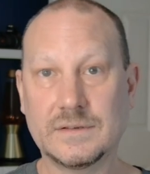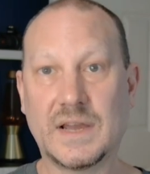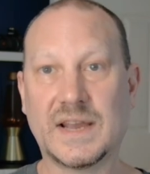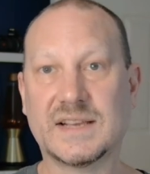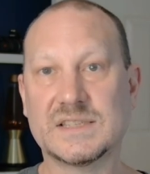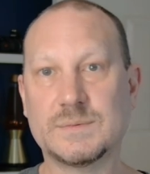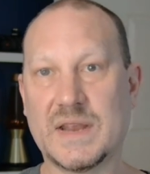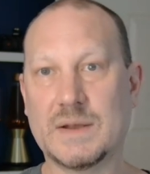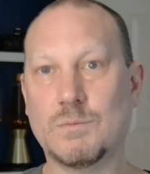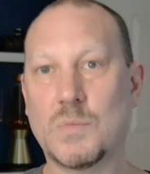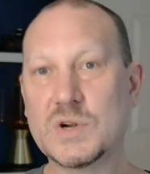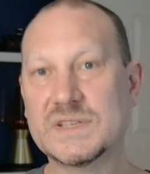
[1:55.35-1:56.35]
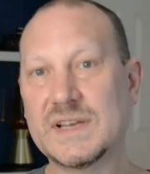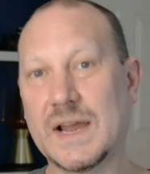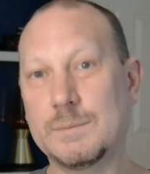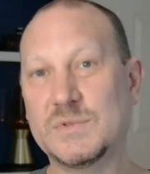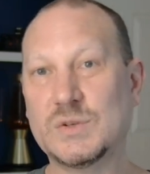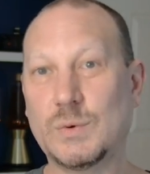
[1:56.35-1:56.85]
I could spend more
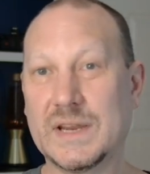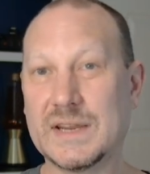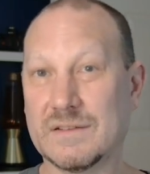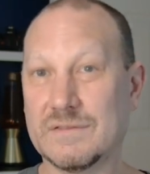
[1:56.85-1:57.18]
time tweaking